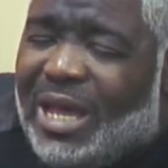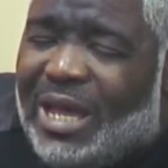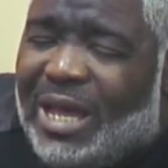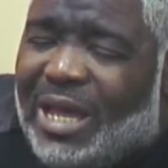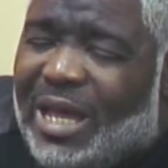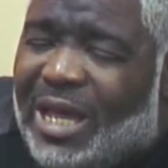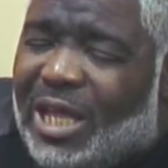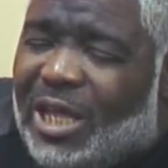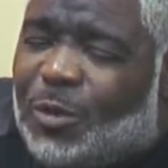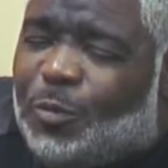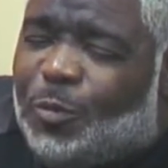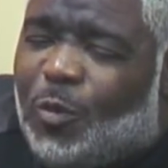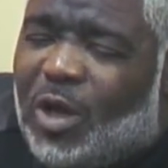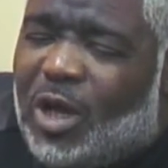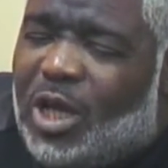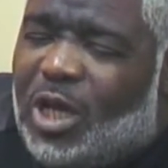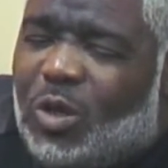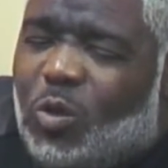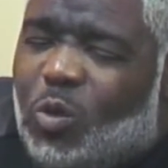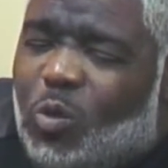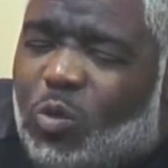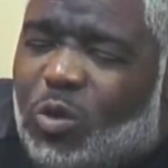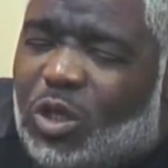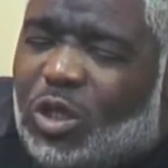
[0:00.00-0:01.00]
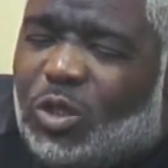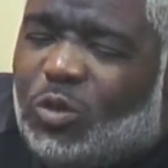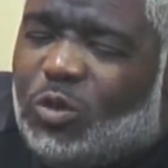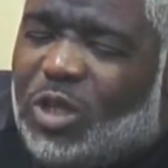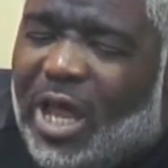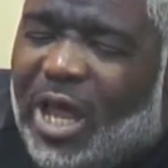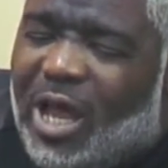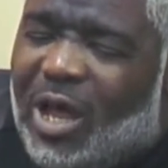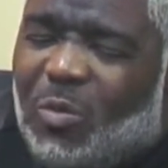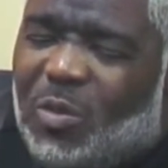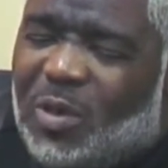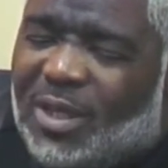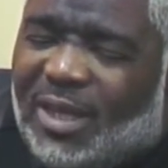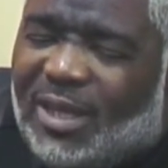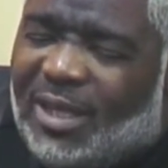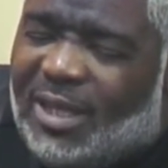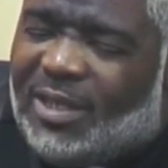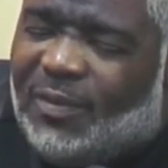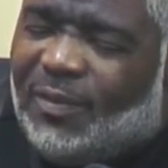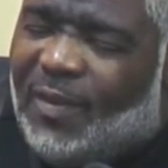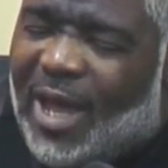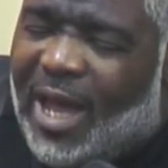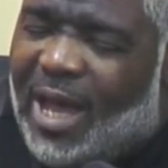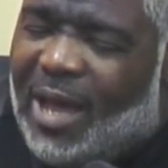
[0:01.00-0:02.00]
His friend who was there with his
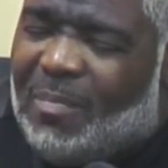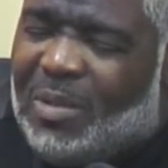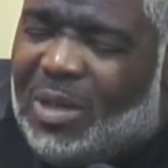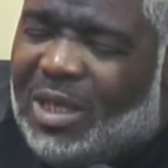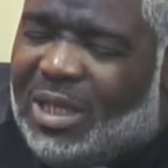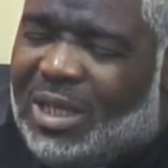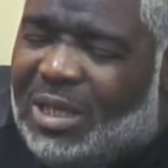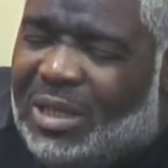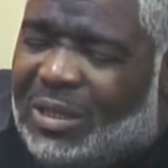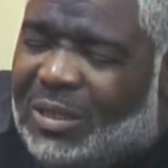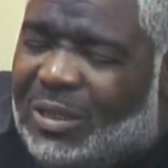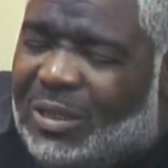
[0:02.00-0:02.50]
family.